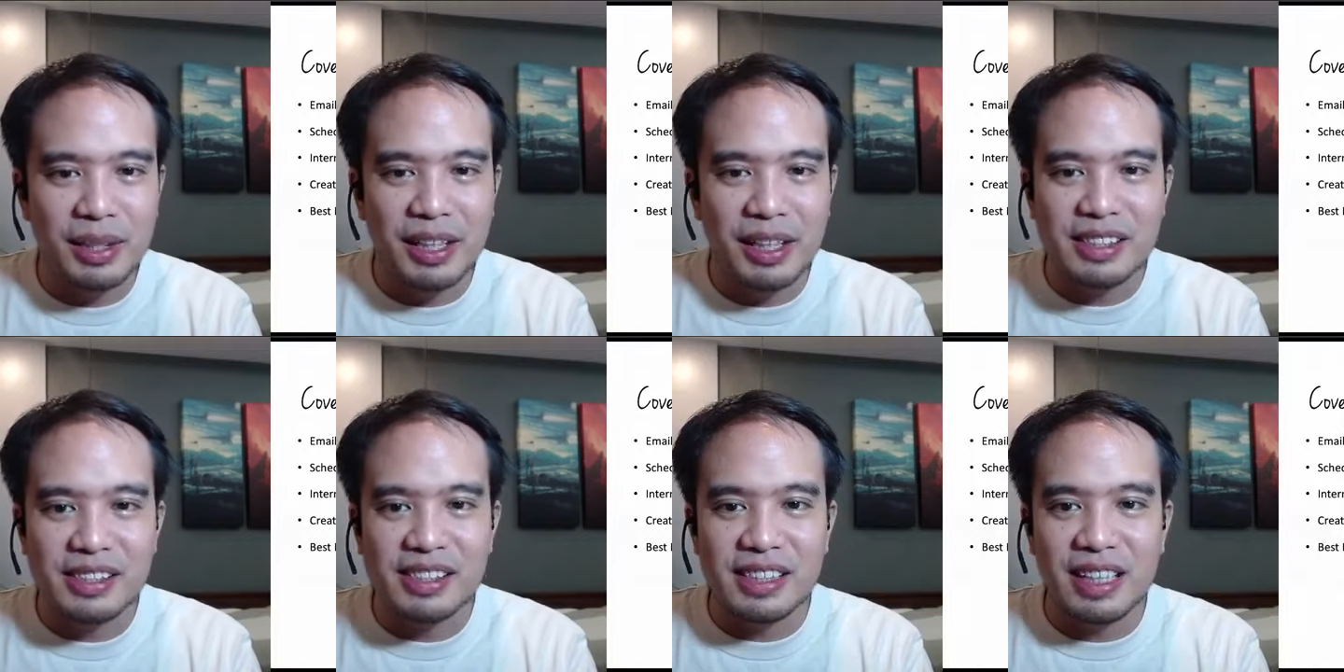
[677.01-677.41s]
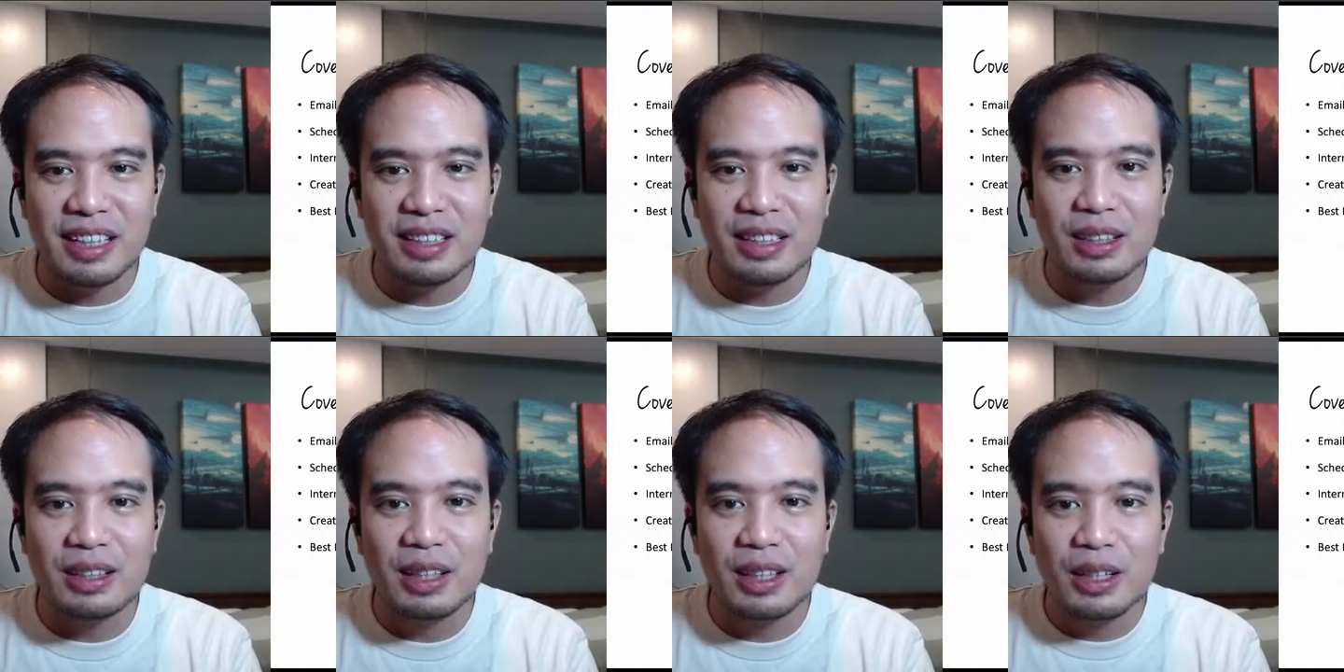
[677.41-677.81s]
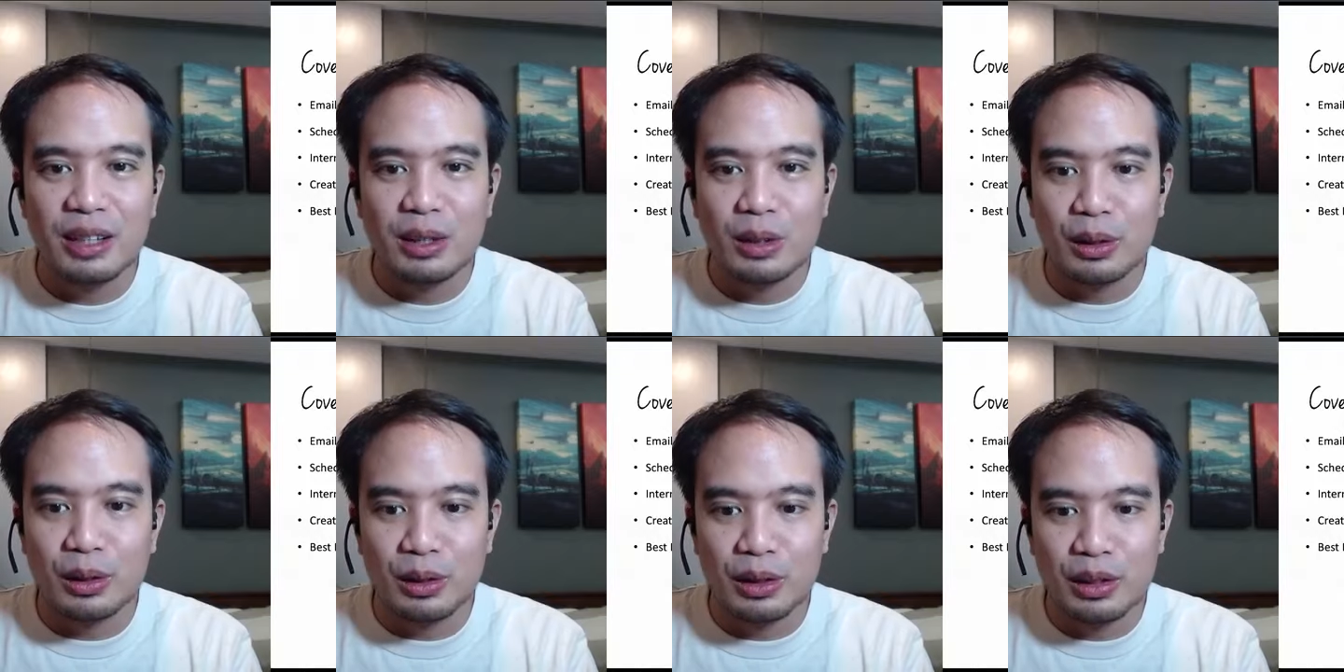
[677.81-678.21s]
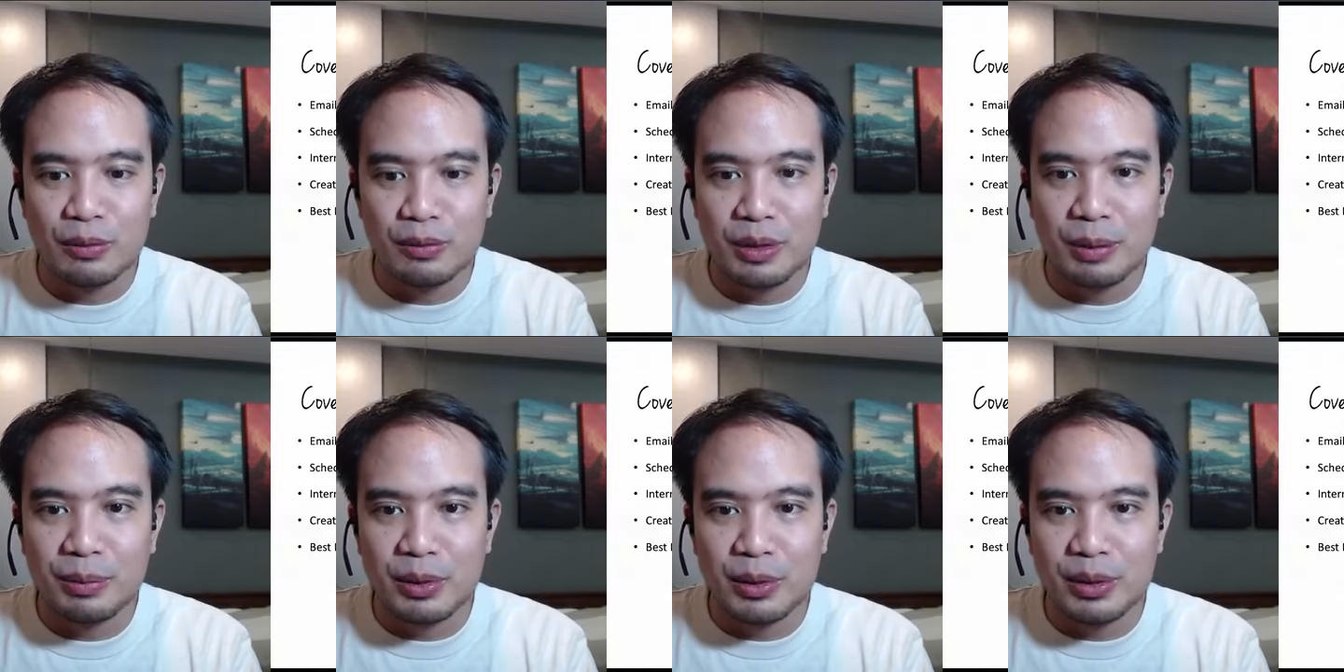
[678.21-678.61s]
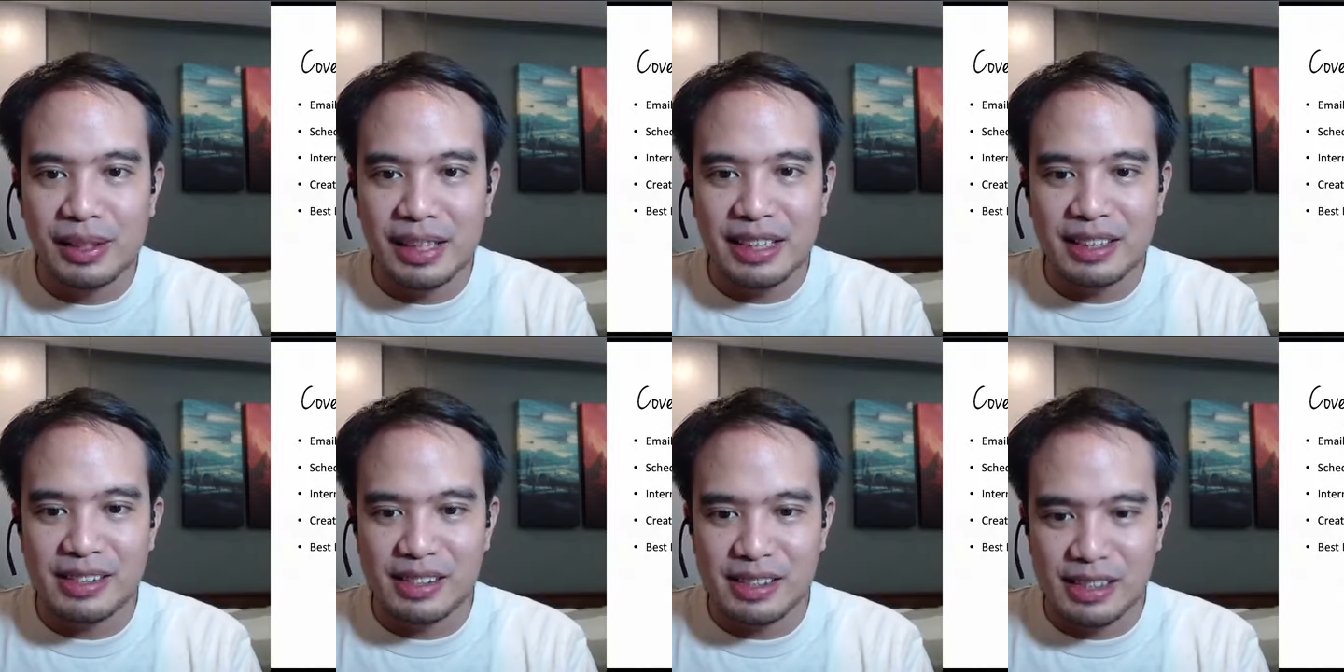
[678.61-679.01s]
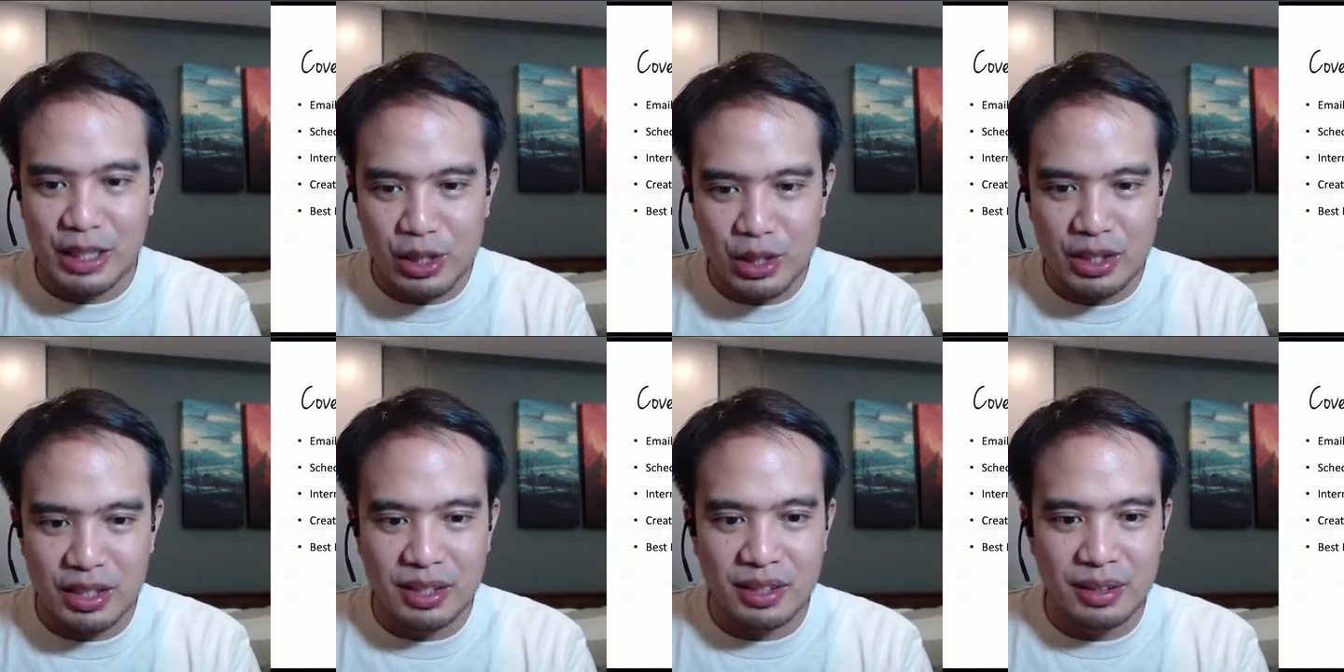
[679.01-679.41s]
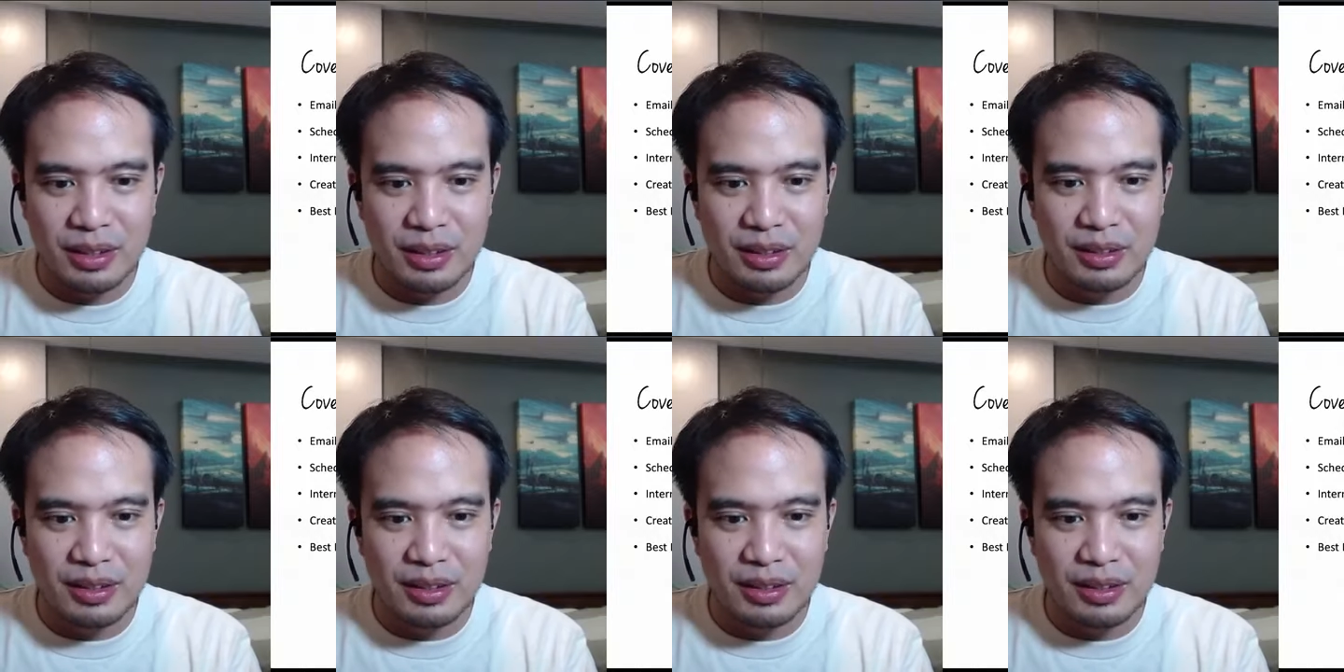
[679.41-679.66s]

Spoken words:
excited to learn from tonight's session.